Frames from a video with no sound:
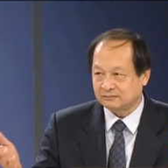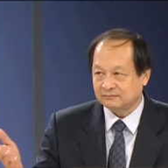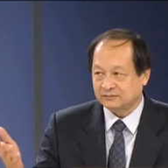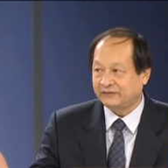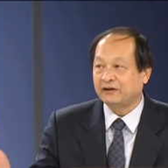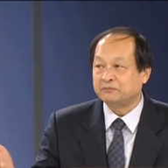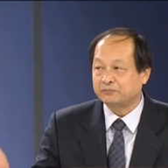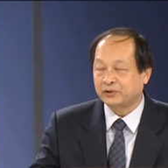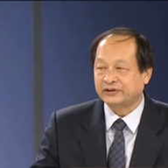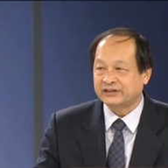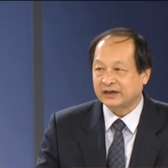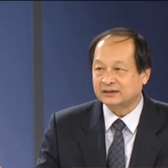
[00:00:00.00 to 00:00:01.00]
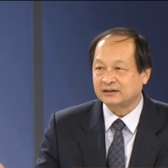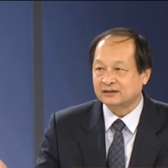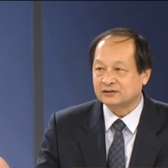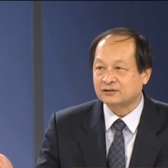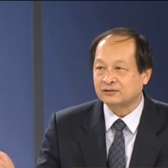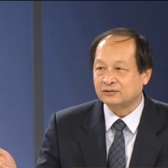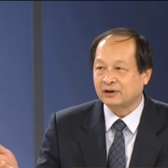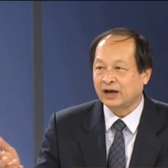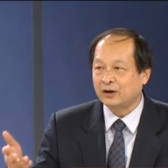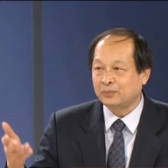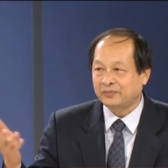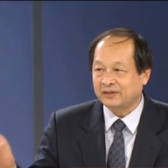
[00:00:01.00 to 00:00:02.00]
development project is to
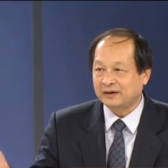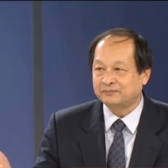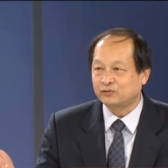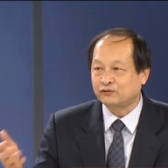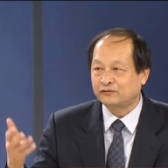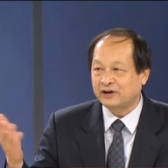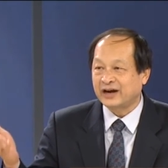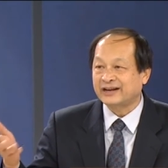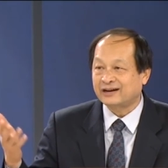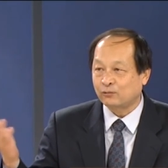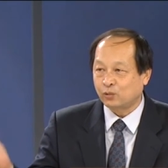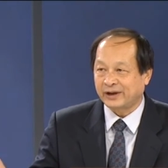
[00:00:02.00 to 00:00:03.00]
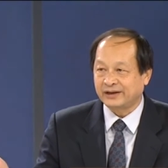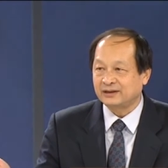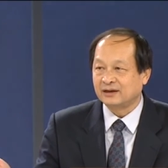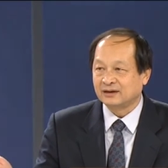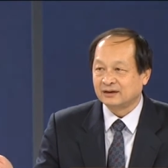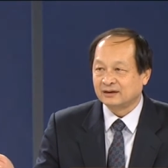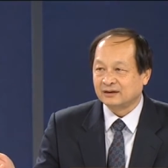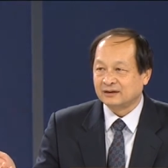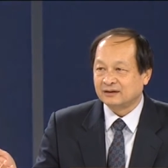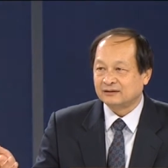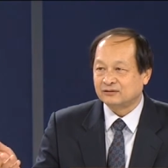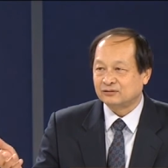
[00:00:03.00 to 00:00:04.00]
help them to find a way
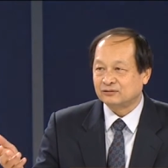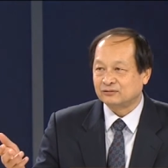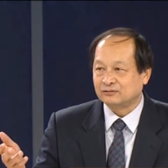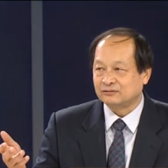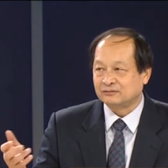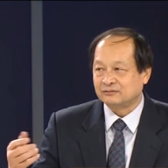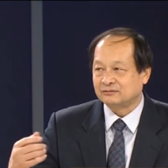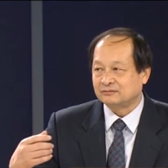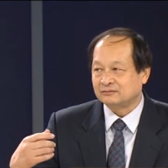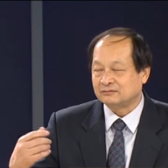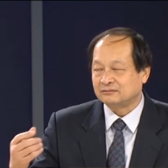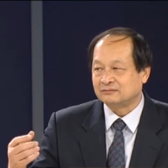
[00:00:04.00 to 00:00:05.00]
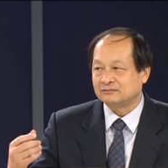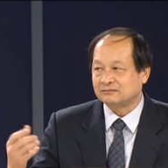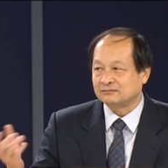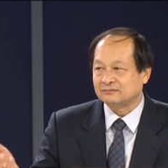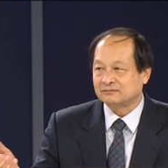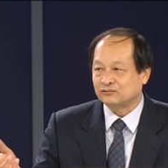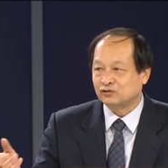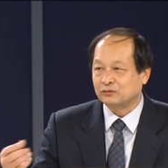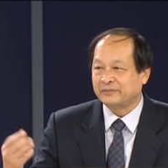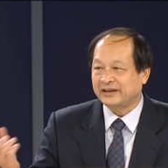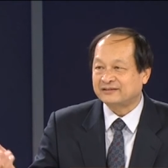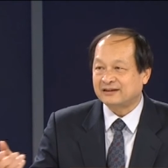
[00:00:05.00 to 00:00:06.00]
to, to
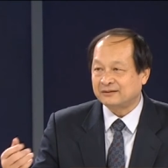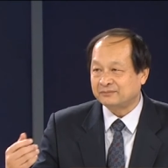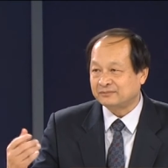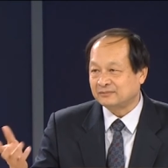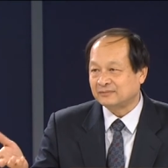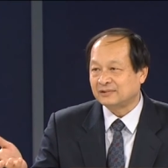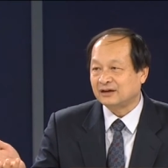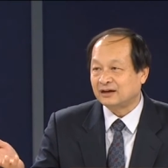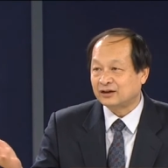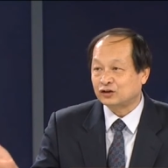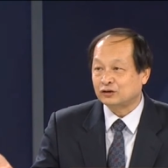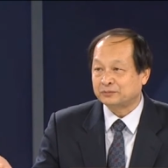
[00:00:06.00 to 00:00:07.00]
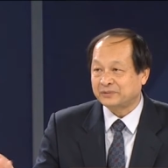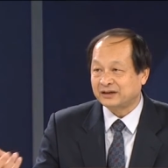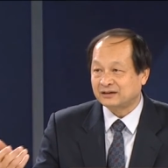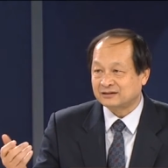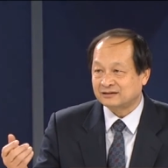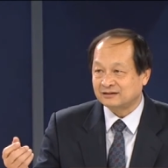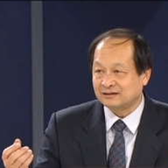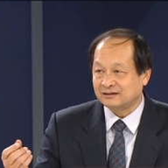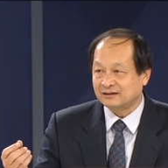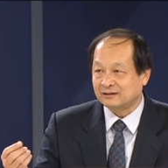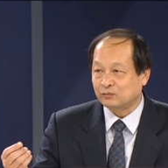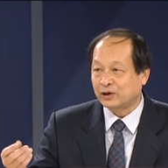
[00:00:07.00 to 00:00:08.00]
make them a little bit
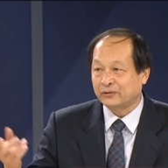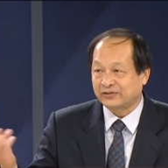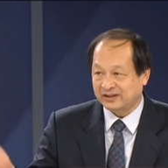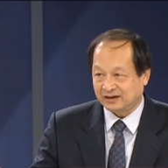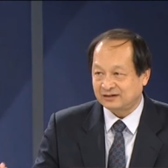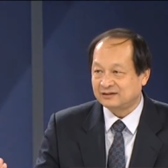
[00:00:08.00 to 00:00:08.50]
uh, wealthier.